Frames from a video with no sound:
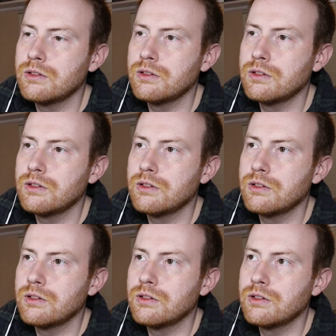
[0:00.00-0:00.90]

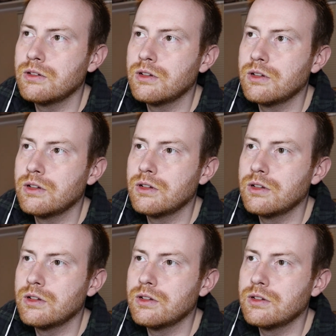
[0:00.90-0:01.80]

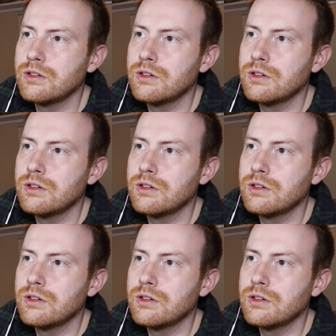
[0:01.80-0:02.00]
(no one is talking)